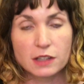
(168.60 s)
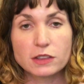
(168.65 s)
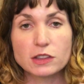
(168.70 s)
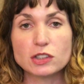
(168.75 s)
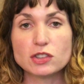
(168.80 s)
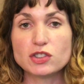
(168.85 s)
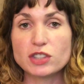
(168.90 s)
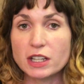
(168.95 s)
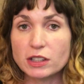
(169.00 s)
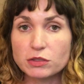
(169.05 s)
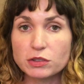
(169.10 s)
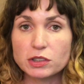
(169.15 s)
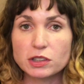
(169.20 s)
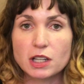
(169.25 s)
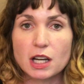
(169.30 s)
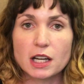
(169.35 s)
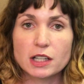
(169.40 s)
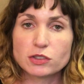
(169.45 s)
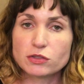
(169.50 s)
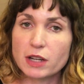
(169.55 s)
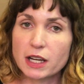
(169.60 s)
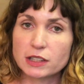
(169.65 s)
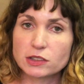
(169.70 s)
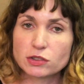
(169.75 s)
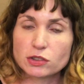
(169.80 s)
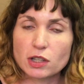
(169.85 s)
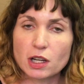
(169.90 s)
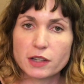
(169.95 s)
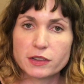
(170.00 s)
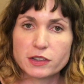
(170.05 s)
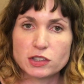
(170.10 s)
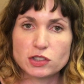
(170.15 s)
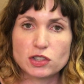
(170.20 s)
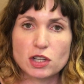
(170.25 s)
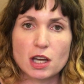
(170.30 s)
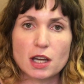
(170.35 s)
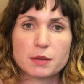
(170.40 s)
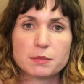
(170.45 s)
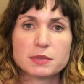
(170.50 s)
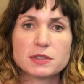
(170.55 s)
The general contractor on the
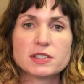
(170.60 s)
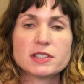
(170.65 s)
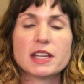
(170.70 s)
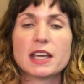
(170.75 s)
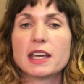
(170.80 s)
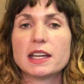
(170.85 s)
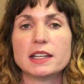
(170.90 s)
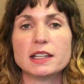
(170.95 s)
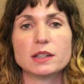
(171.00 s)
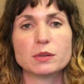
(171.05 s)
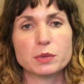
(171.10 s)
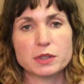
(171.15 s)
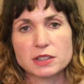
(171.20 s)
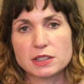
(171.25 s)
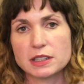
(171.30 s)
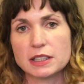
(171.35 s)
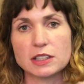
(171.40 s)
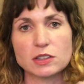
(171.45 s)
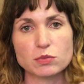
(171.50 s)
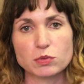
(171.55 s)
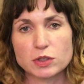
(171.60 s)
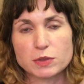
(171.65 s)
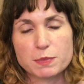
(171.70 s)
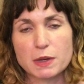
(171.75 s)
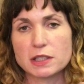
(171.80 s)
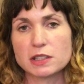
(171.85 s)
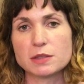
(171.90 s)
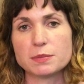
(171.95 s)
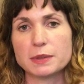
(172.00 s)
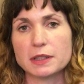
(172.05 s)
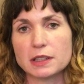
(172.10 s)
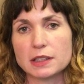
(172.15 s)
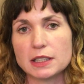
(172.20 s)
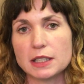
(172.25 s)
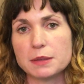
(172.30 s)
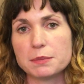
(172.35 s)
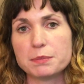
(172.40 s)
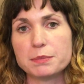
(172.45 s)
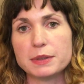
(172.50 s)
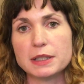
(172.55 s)
job said it wasn't his
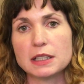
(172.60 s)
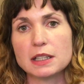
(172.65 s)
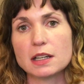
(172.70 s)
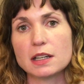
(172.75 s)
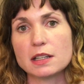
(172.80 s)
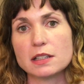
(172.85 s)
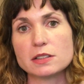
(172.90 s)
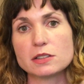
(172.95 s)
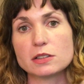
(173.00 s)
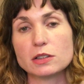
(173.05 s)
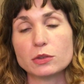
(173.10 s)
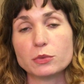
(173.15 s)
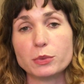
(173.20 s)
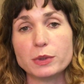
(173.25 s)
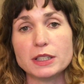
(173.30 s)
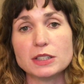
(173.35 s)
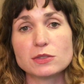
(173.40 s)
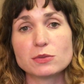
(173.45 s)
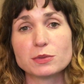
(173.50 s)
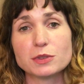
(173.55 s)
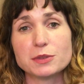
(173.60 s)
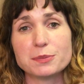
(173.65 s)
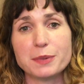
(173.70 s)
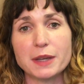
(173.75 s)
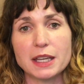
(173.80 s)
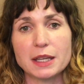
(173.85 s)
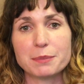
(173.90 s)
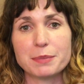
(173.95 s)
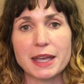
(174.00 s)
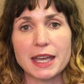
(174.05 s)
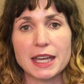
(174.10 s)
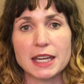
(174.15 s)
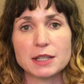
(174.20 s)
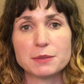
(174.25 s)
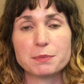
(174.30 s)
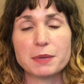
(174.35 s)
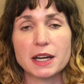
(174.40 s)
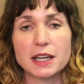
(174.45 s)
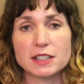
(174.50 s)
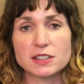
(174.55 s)
responsibility because Luis was being
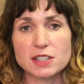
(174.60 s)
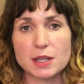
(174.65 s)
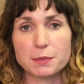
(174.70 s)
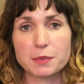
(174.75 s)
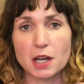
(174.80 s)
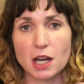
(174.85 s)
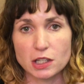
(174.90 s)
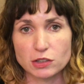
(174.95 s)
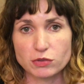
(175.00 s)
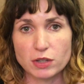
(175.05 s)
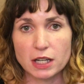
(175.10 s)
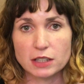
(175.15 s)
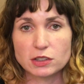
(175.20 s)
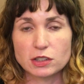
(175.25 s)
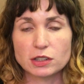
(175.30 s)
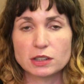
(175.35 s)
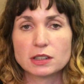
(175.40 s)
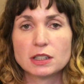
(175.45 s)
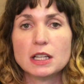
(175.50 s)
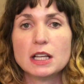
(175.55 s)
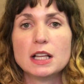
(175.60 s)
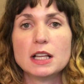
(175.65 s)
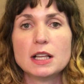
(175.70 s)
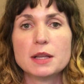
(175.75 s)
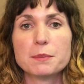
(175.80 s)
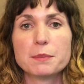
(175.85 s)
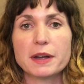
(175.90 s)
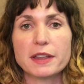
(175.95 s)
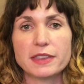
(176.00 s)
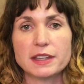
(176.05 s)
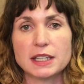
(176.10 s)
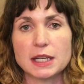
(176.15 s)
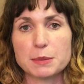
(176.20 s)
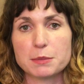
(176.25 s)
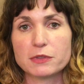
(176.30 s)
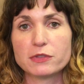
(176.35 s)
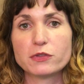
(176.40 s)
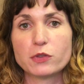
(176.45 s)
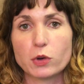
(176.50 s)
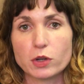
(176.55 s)
paid by a subcontractor by the
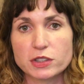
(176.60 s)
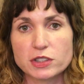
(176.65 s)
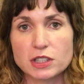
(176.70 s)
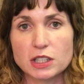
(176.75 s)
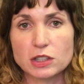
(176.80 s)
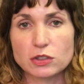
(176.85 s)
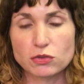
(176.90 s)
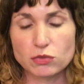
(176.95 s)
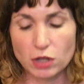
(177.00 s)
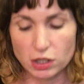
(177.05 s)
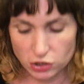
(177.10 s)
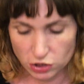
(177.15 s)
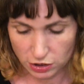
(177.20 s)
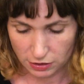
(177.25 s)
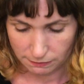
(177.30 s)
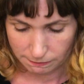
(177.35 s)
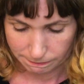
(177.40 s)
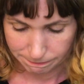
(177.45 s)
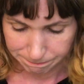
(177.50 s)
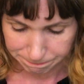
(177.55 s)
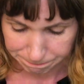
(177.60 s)
name of Force Construction.